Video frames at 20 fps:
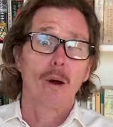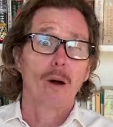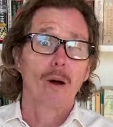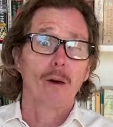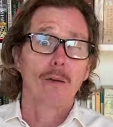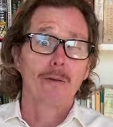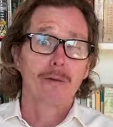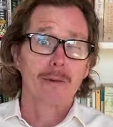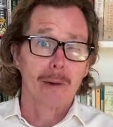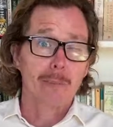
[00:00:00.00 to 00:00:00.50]

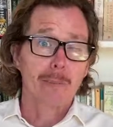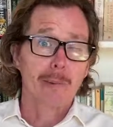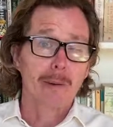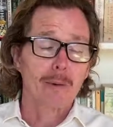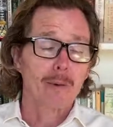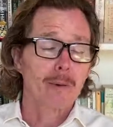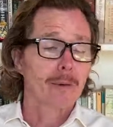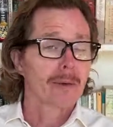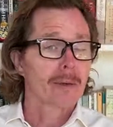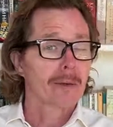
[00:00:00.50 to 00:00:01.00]
of
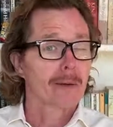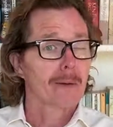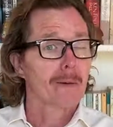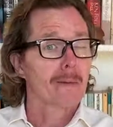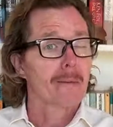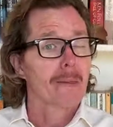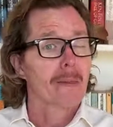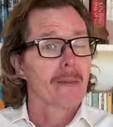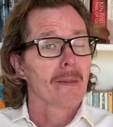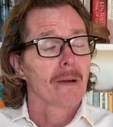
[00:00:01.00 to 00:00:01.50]
Epinutra.
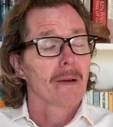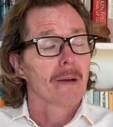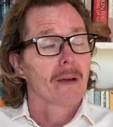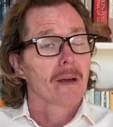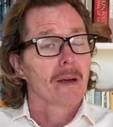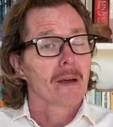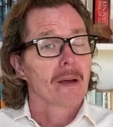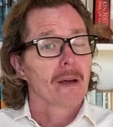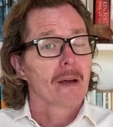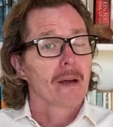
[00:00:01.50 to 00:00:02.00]

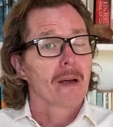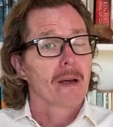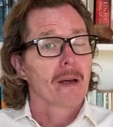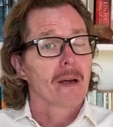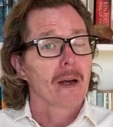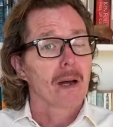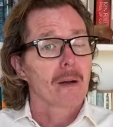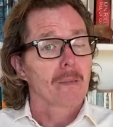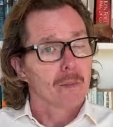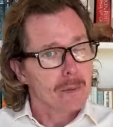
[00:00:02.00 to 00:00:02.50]

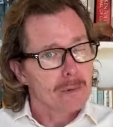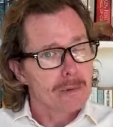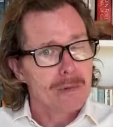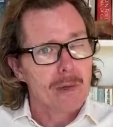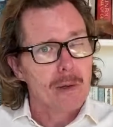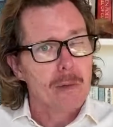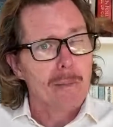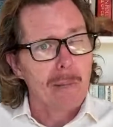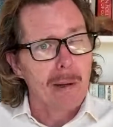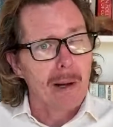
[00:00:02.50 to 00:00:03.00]
I'm also
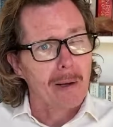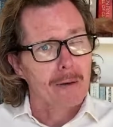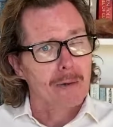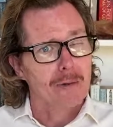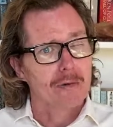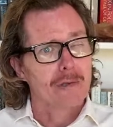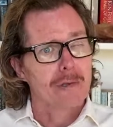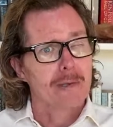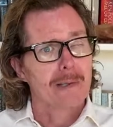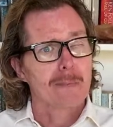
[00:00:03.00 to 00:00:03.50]
a
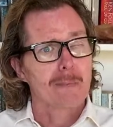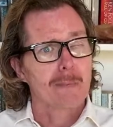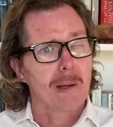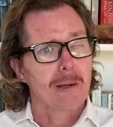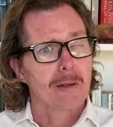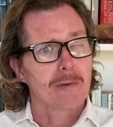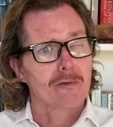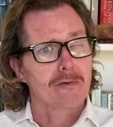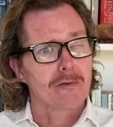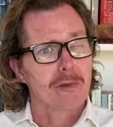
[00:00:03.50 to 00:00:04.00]
biologist by
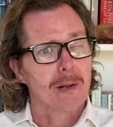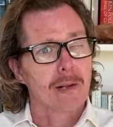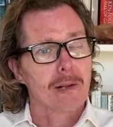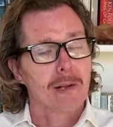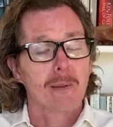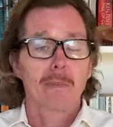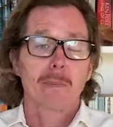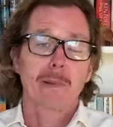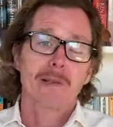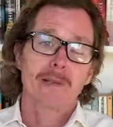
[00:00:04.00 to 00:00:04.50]

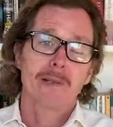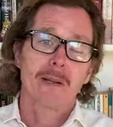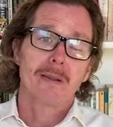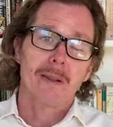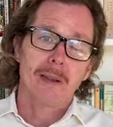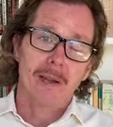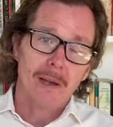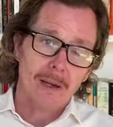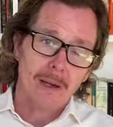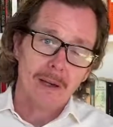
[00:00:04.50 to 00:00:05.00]
training, but in
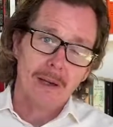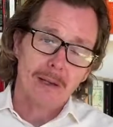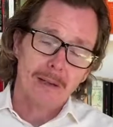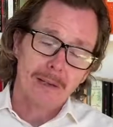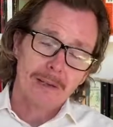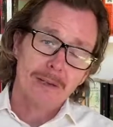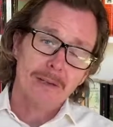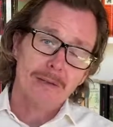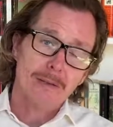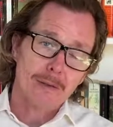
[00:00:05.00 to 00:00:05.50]
the
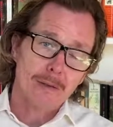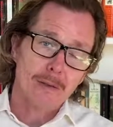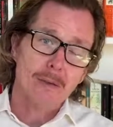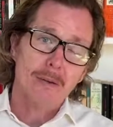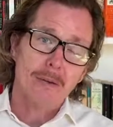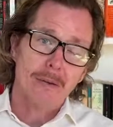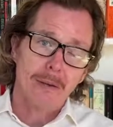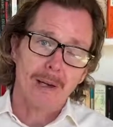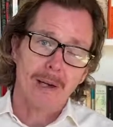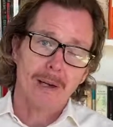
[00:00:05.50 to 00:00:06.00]
early
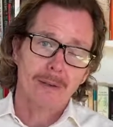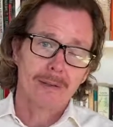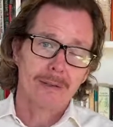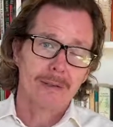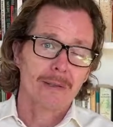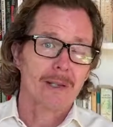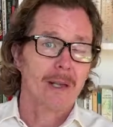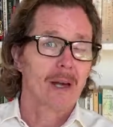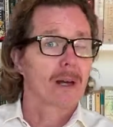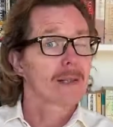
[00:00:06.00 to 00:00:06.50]

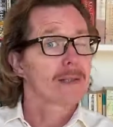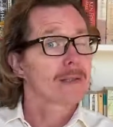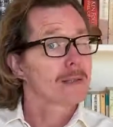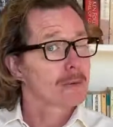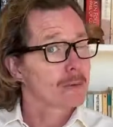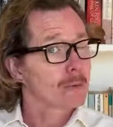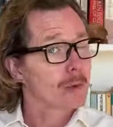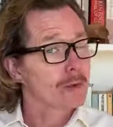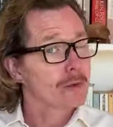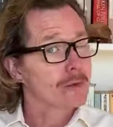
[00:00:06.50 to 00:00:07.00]
2000s, I
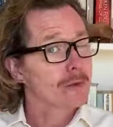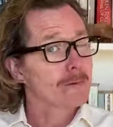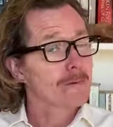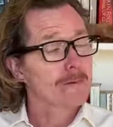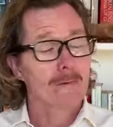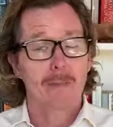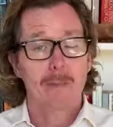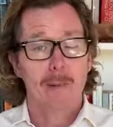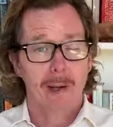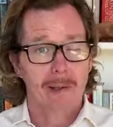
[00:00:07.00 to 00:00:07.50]
switched
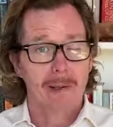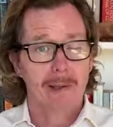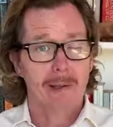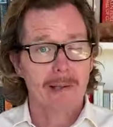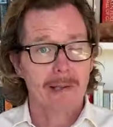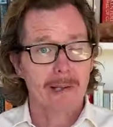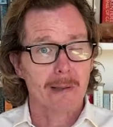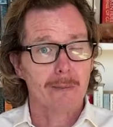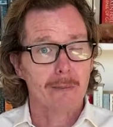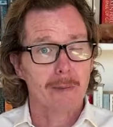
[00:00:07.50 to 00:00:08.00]
from
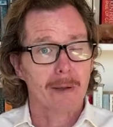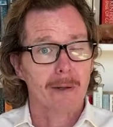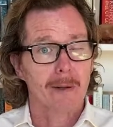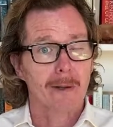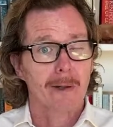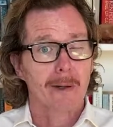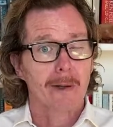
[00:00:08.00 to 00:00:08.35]
academia